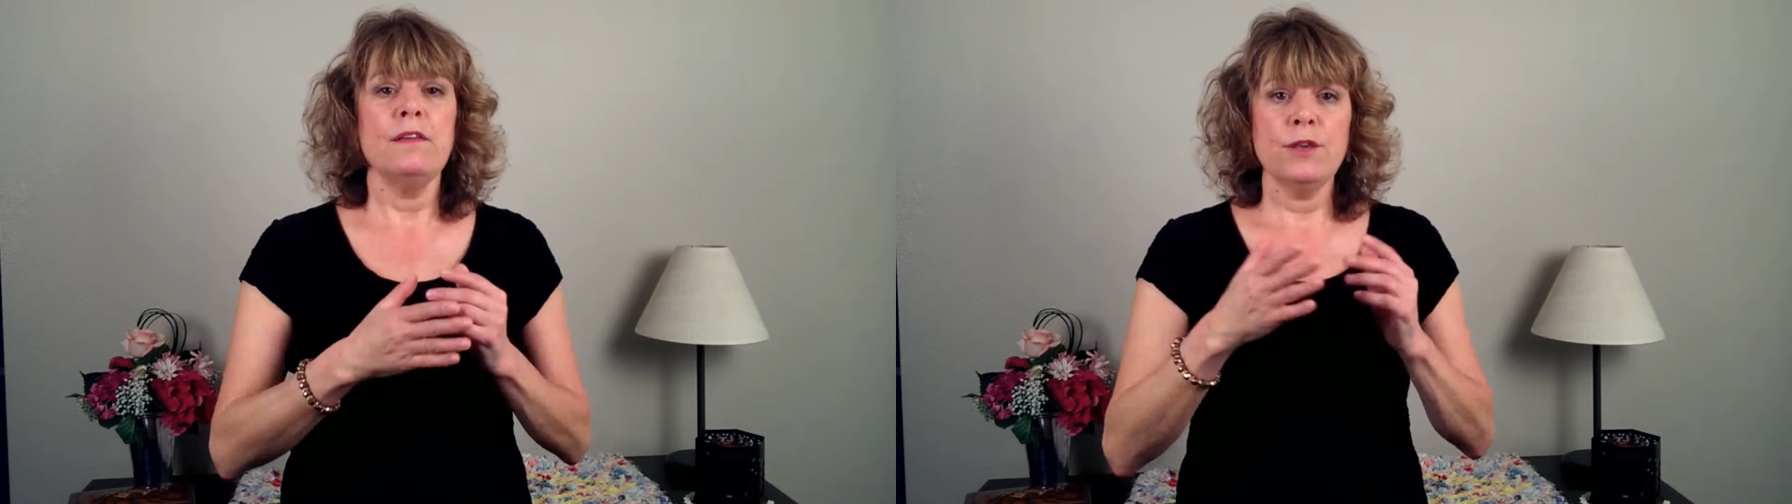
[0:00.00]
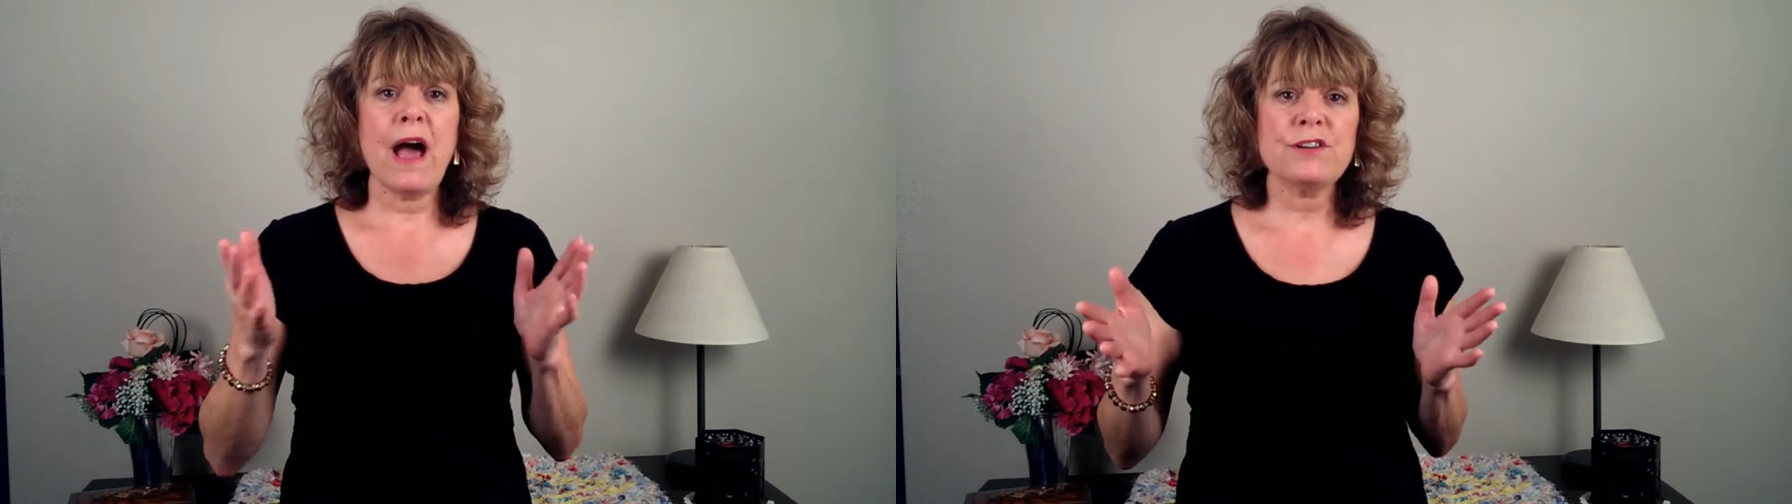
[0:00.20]

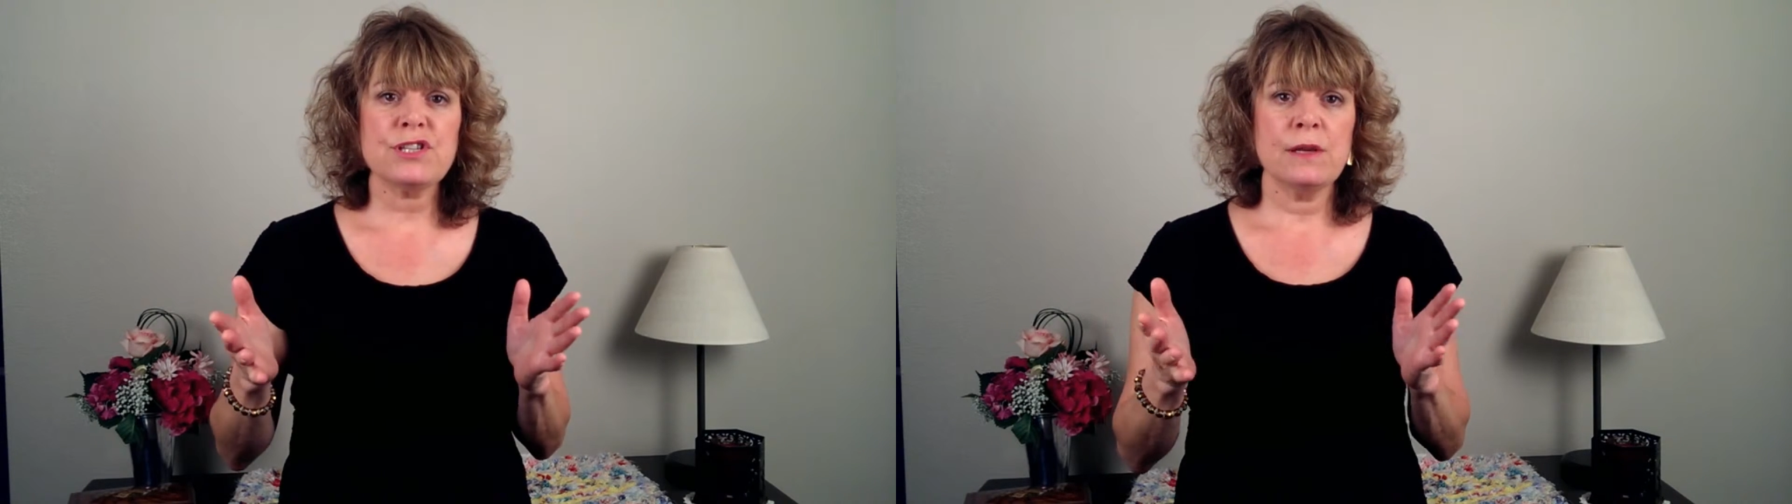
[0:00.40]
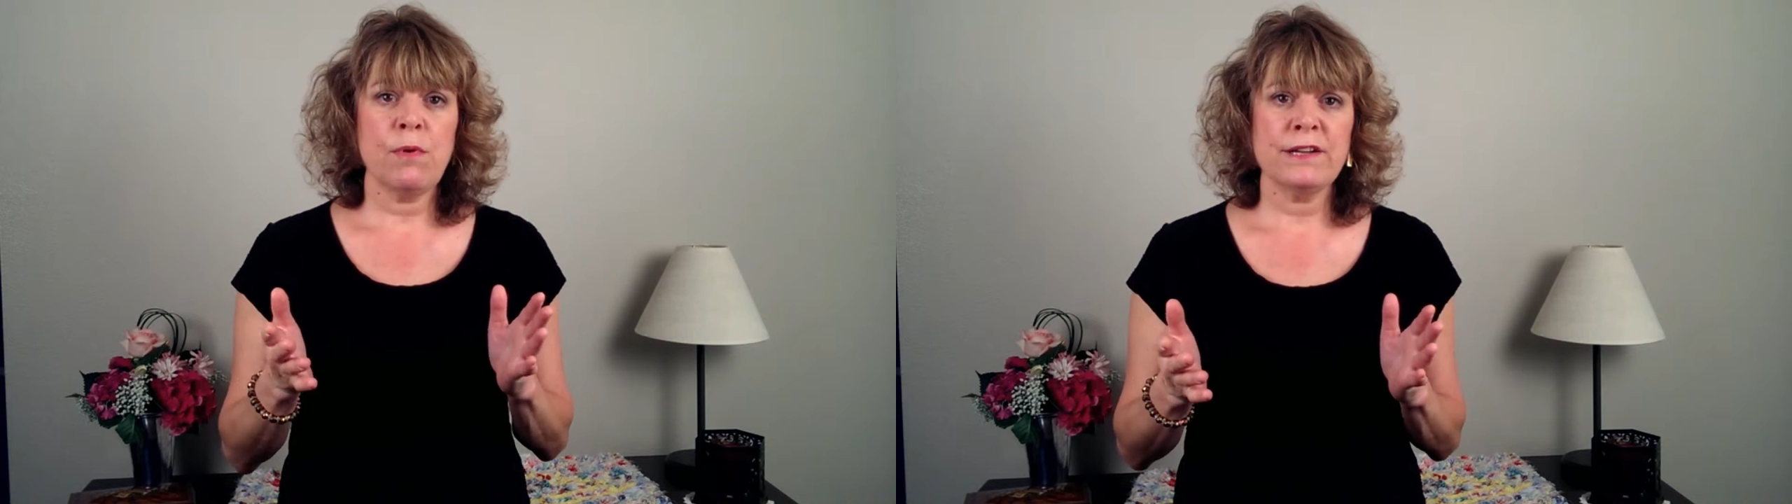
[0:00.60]
You
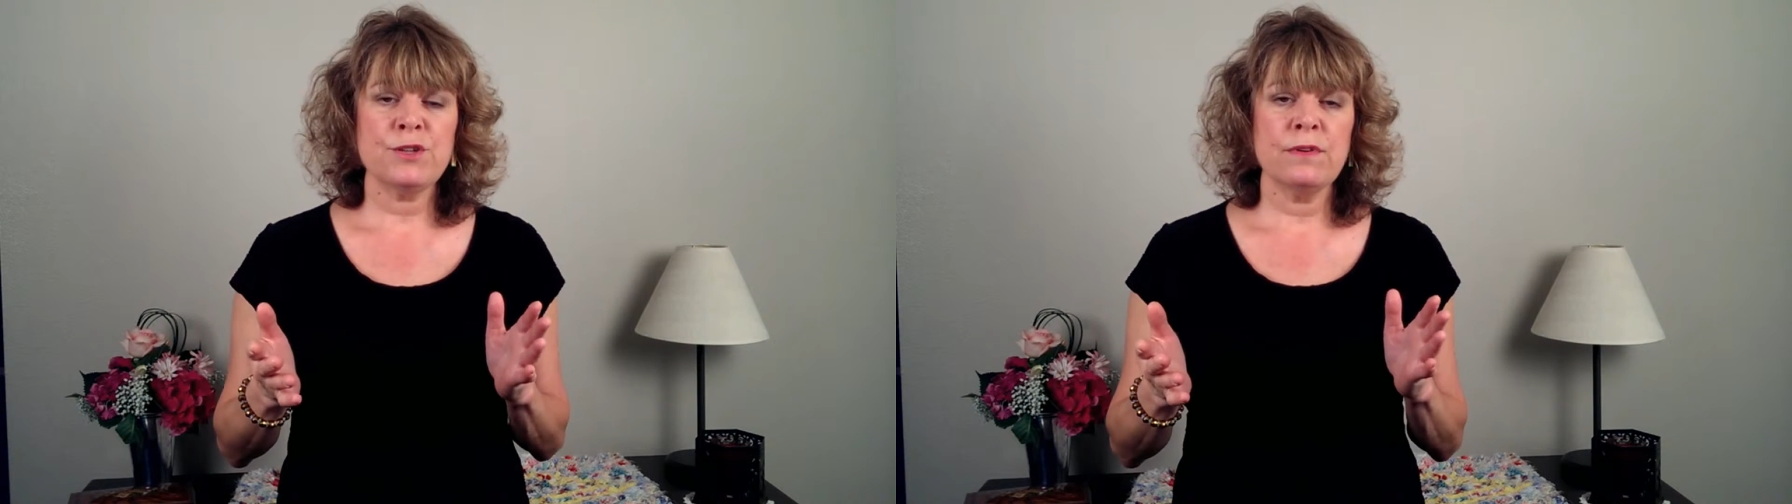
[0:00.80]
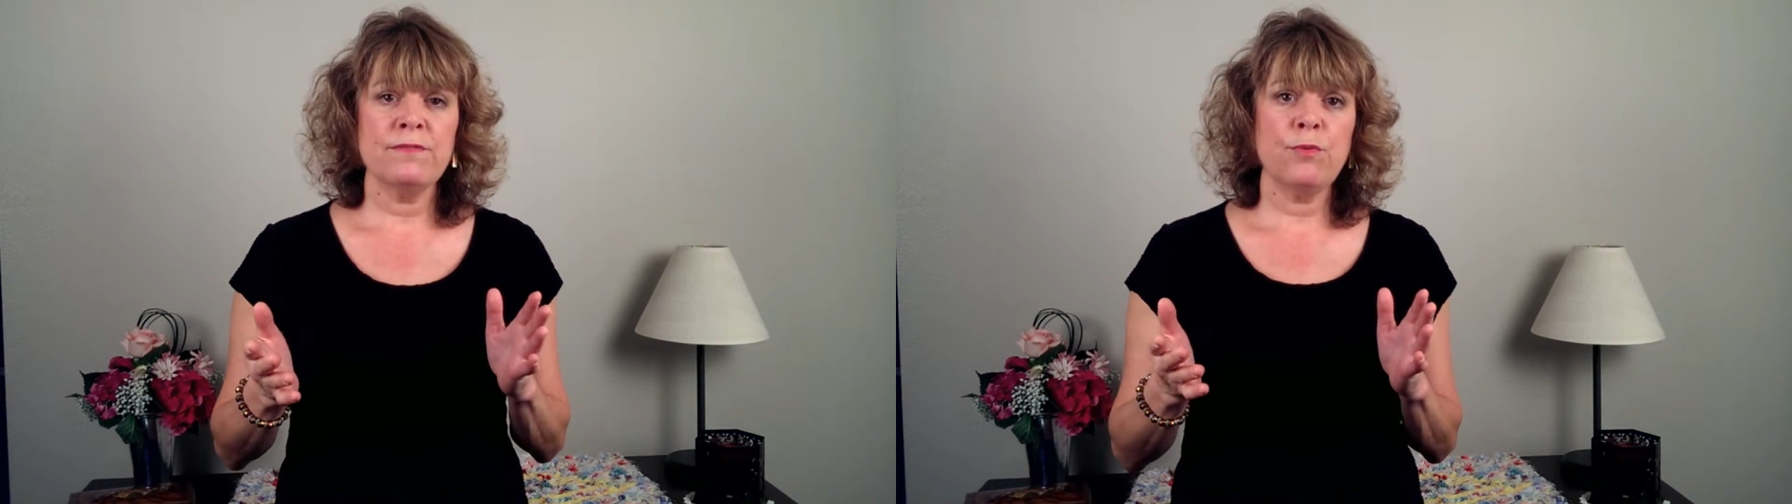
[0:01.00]
actually want
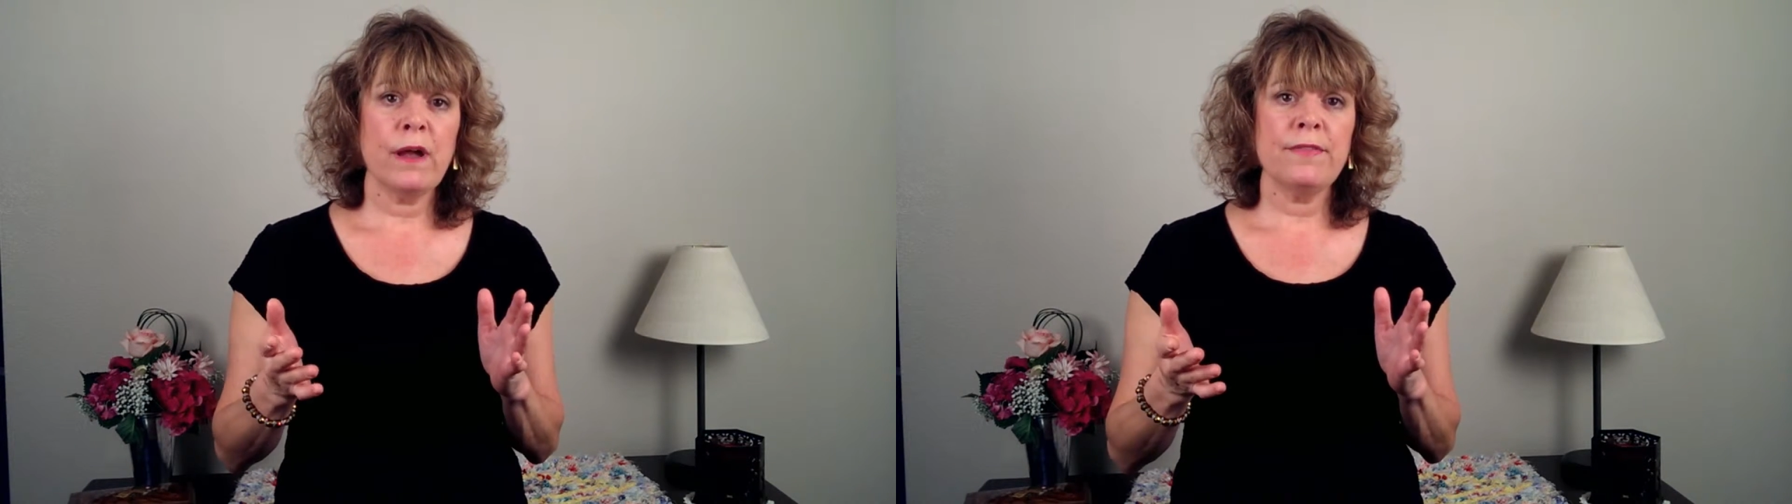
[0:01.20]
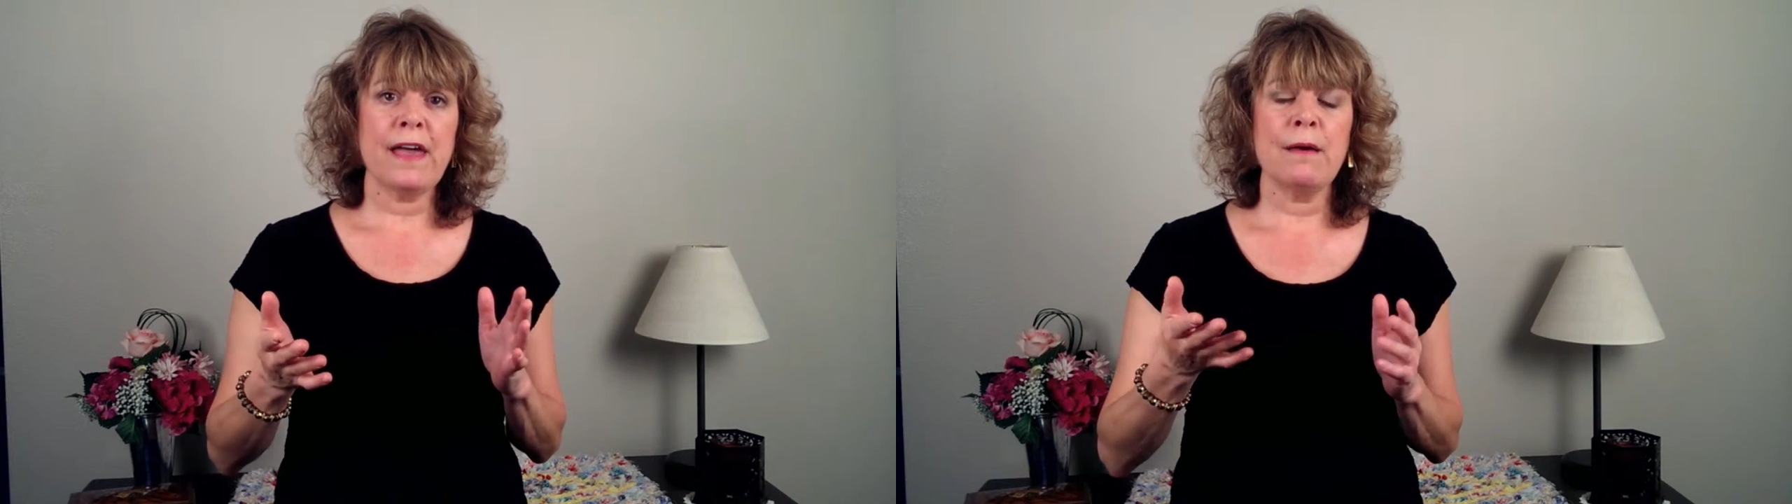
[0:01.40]
to
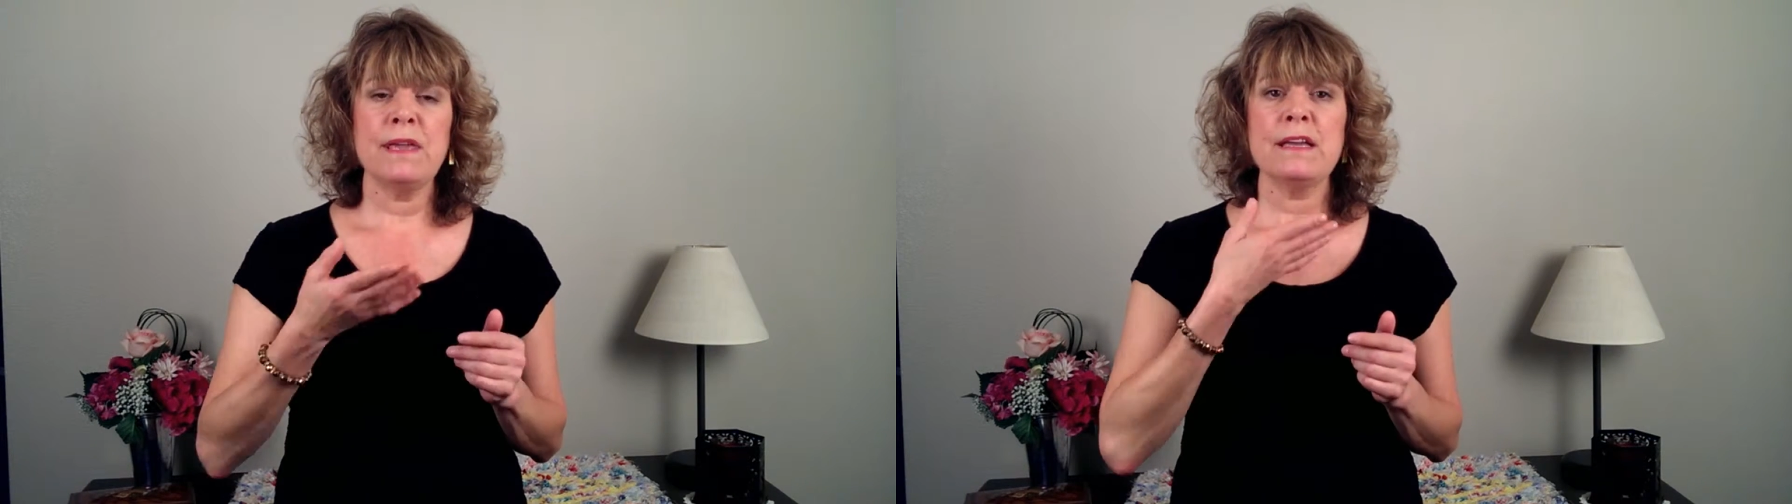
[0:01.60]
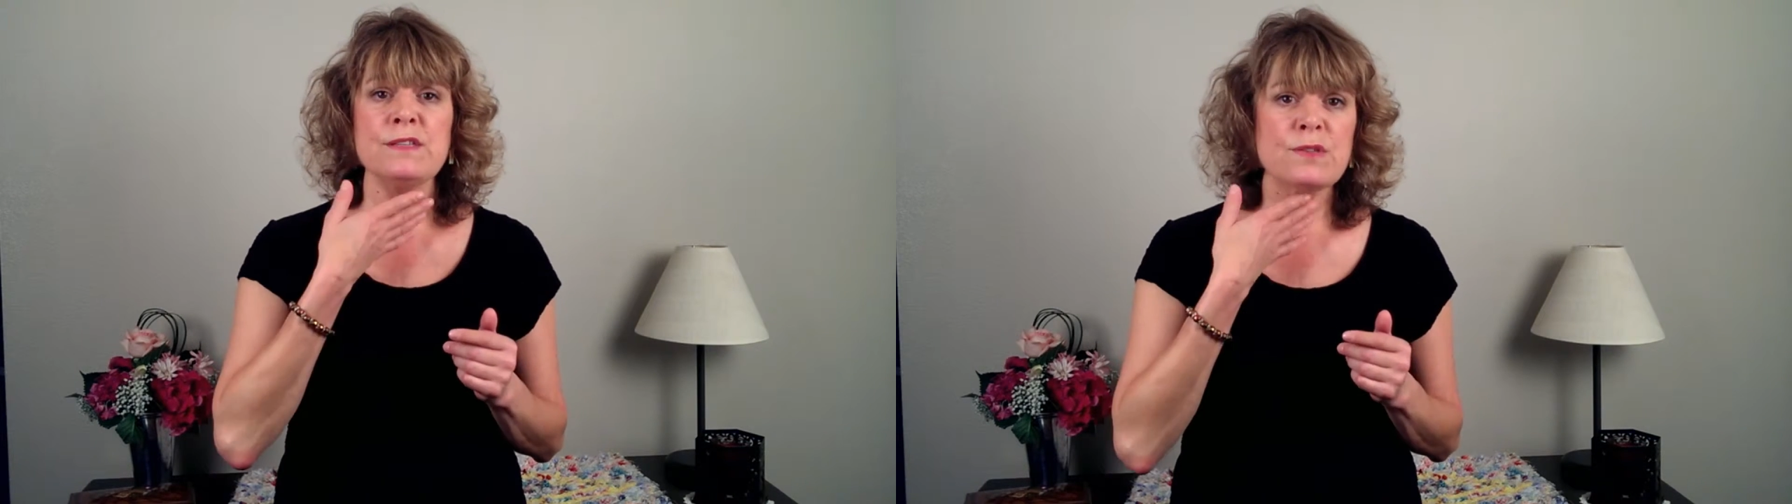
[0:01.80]
avoid that because